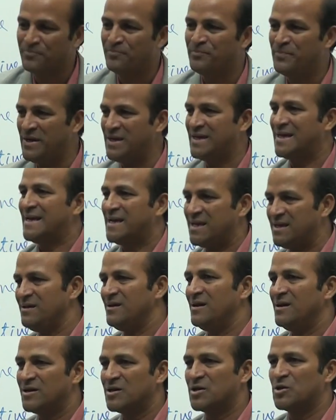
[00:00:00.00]
be
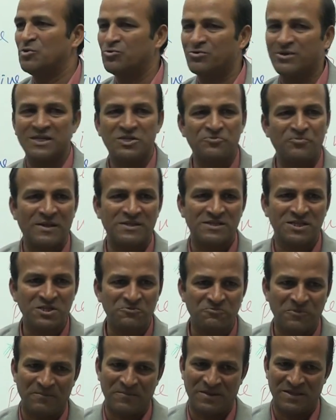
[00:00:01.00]
getting good responses
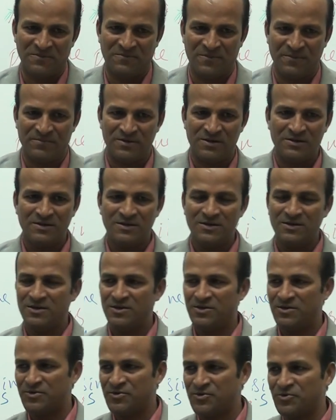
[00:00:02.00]
from other people.
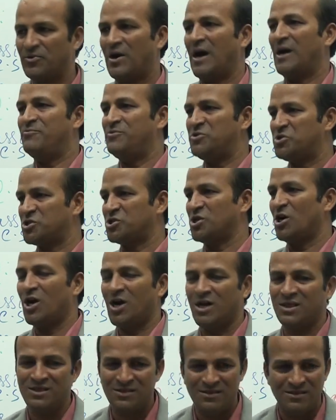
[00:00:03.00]
So I wish
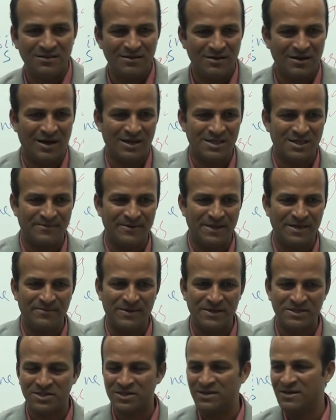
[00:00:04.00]
all, all the very
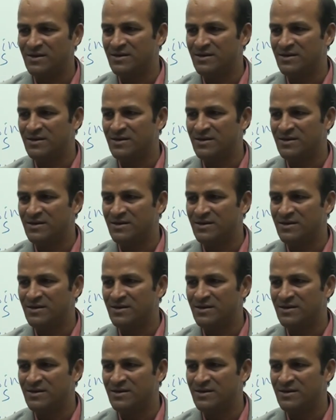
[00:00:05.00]
best